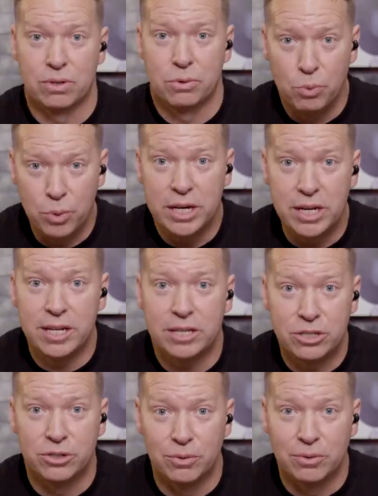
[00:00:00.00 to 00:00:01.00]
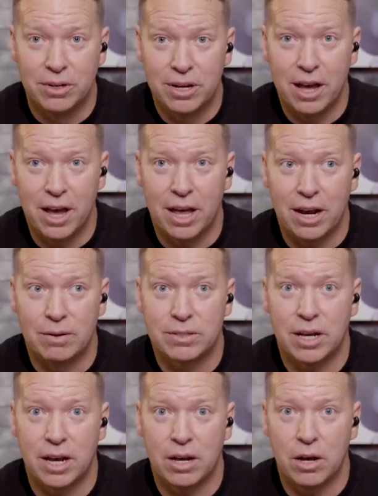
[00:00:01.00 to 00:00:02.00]
We need you." And I was
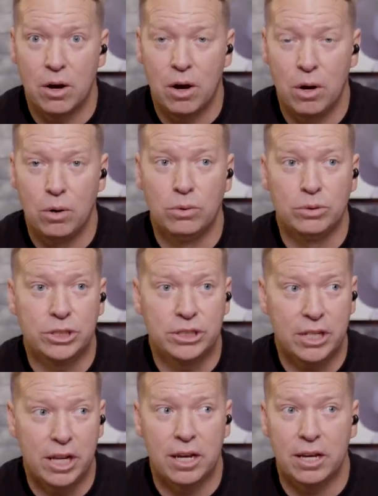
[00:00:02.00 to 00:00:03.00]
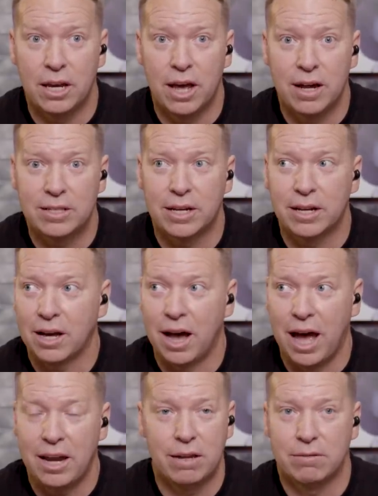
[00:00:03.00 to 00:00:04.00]
like, "Oh shit." I was like,
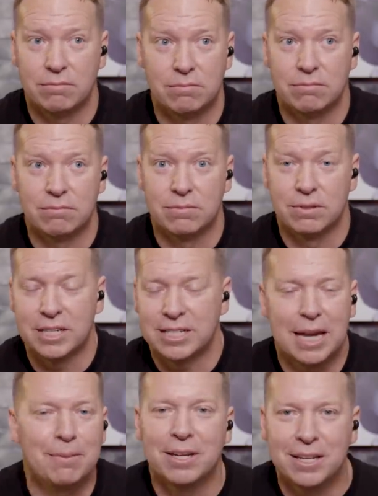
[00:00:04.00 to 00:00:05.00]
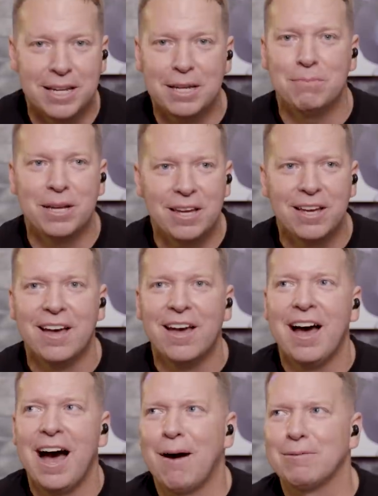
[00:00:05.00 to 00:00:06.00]
I didn't. The team didn't need me.
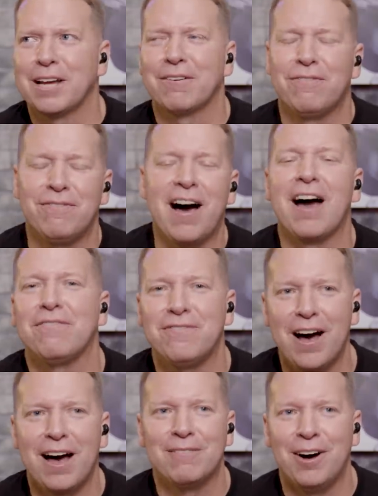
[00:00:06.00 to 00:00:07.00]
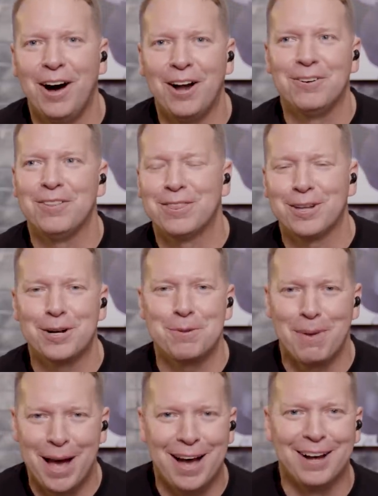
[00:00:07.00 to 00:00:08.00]
I was like 5'5", 130
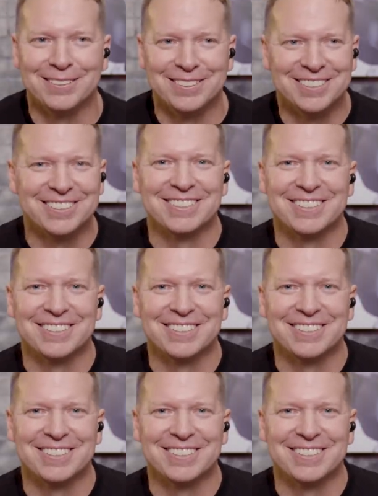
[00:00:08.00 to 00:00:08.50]
pounds,